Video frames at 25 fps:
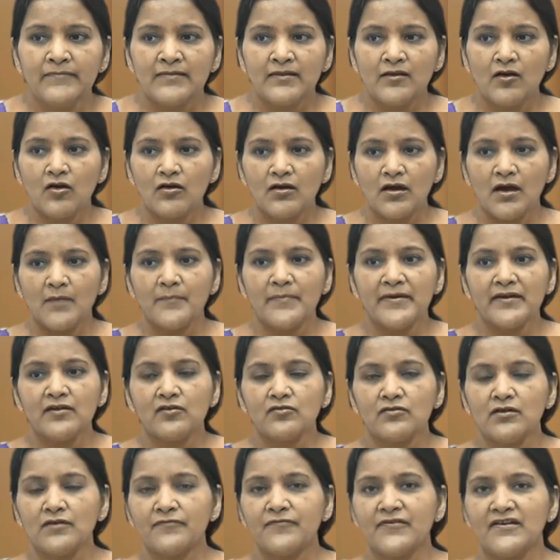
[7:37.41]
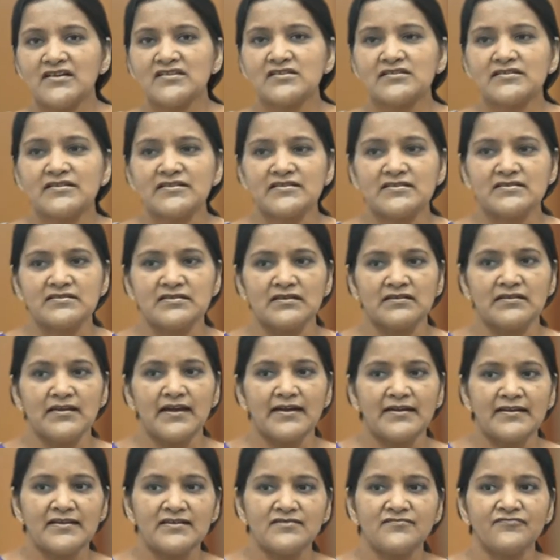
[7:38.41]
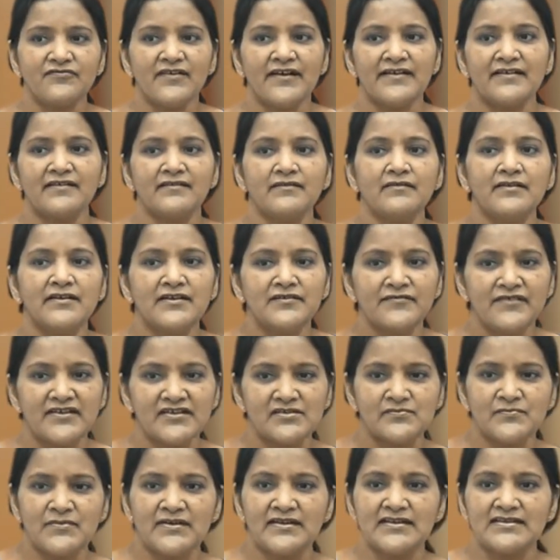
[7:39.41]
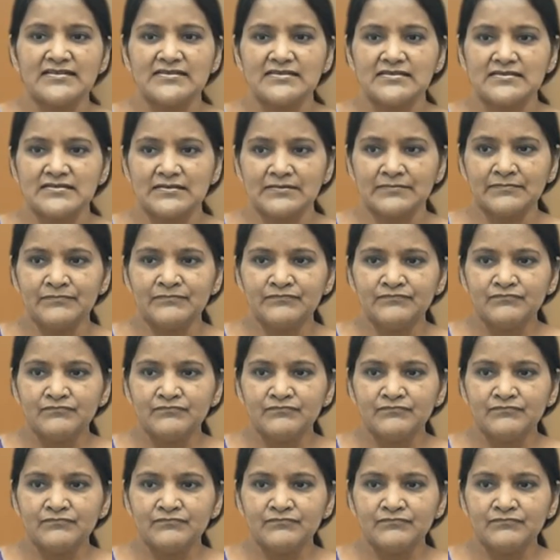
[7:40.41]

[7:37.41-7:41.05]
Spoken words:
Now coming to the first decision, that is investment decision.